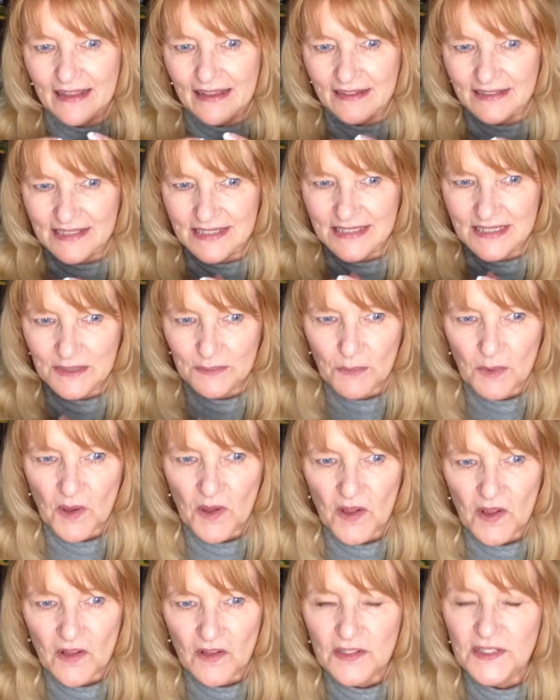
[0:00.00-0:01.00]
a
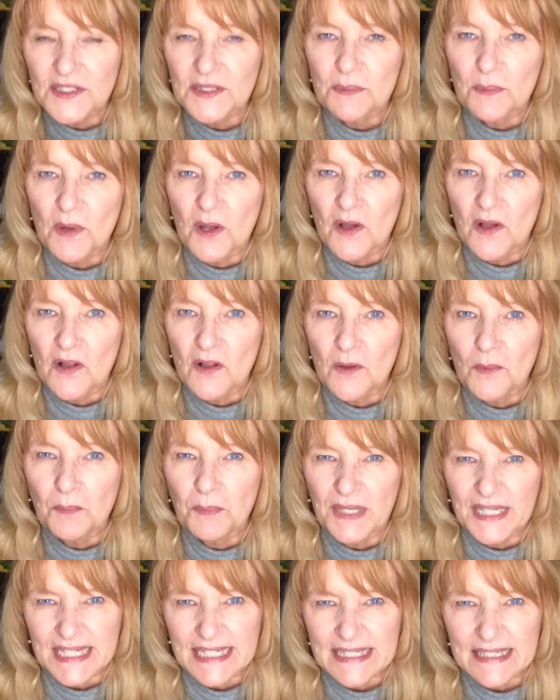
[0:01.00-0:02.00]
small, small
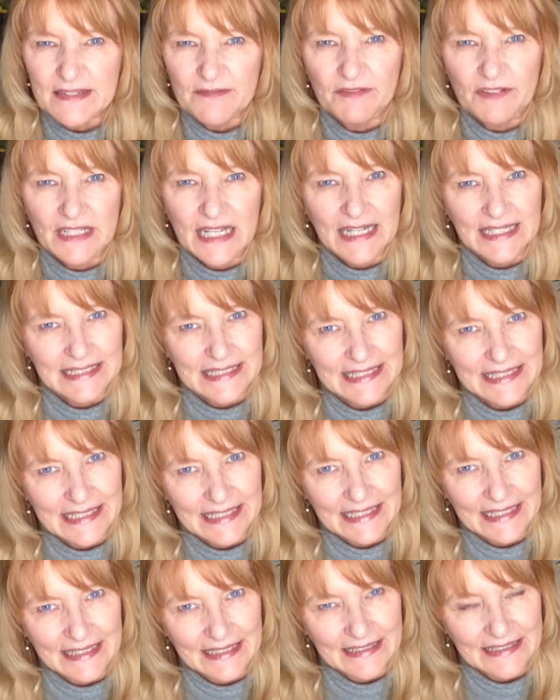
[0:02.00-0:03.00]
piece of an
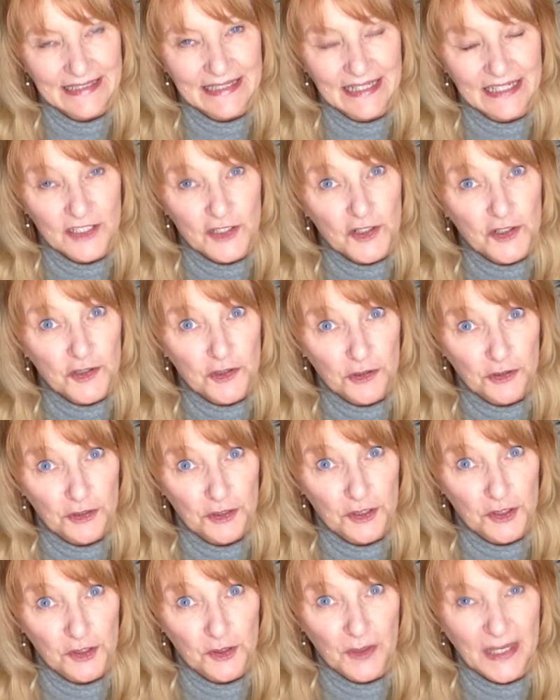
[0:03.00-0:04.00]
idea that is
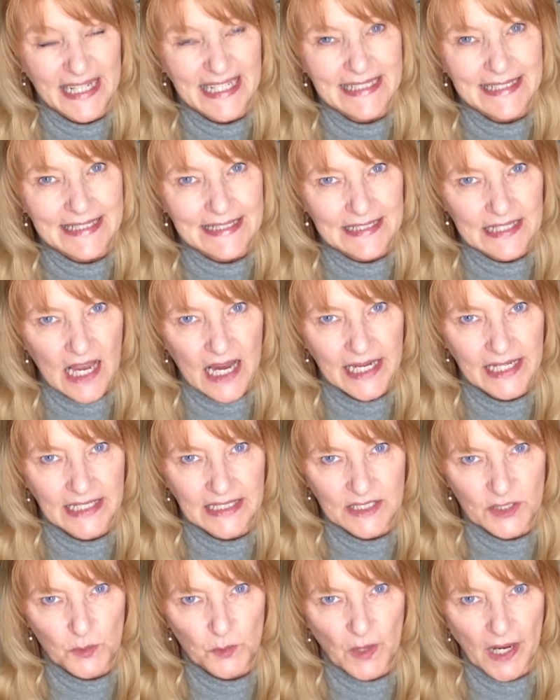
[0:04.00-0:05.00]
true in
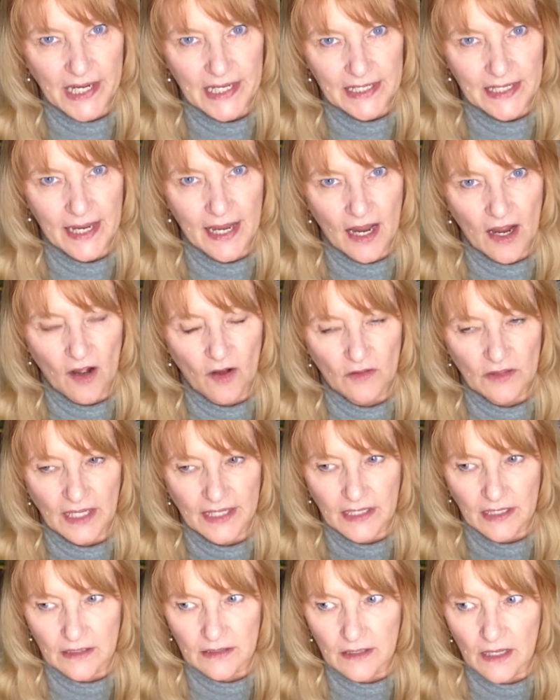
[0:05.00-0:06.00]
science right now,
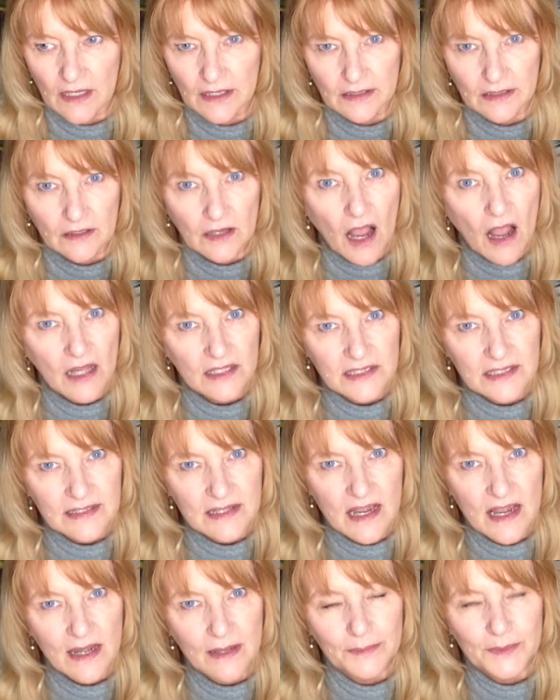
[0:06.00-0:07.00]
like a, a
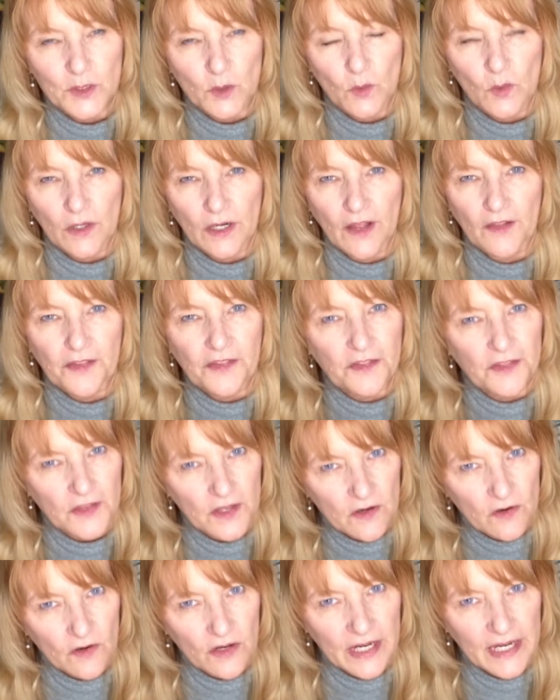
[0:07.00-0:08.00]
concept or a
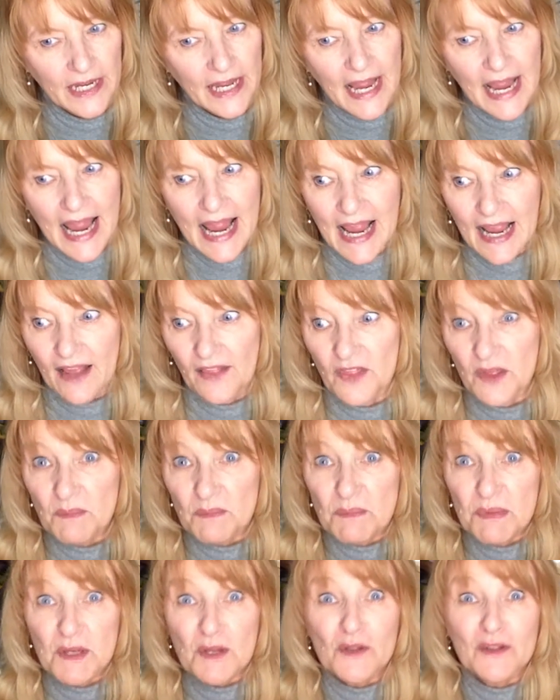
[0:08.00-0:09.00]
theory, and then
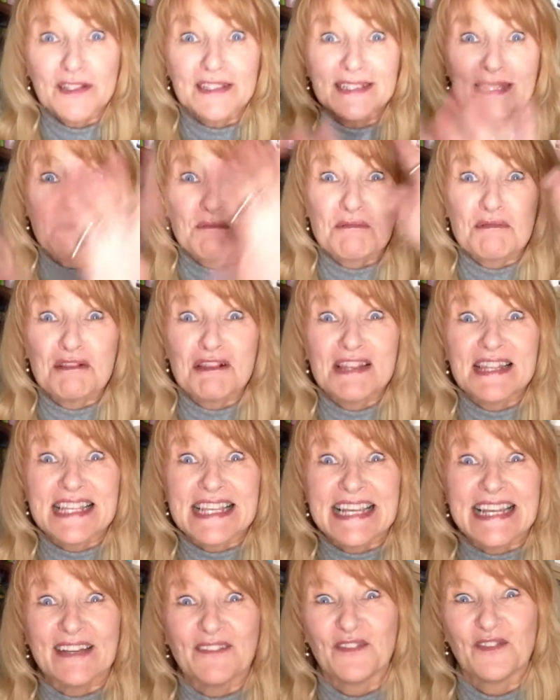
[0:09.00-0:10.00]
build this
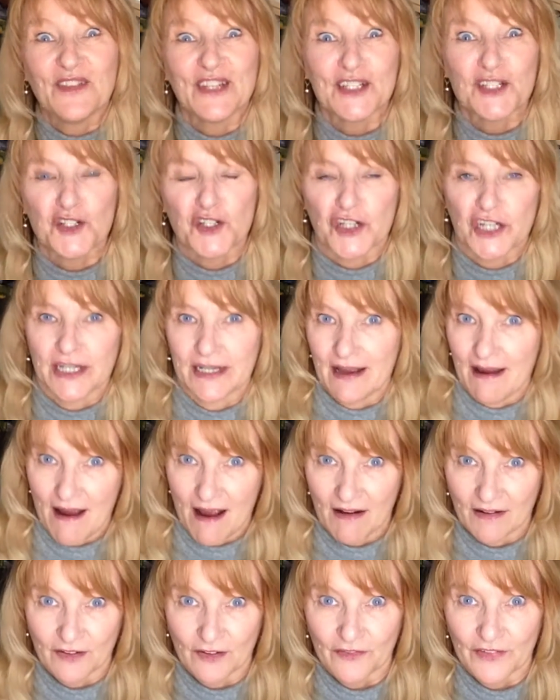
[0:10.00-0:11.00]
complete fiction
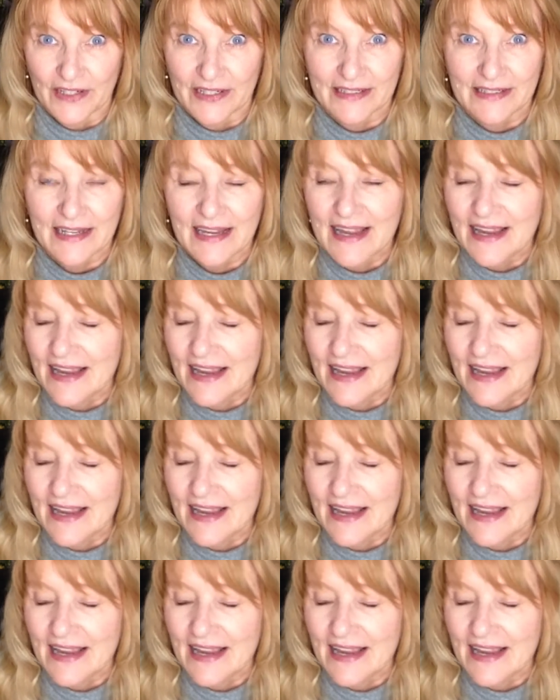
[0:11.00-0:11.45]
out of it.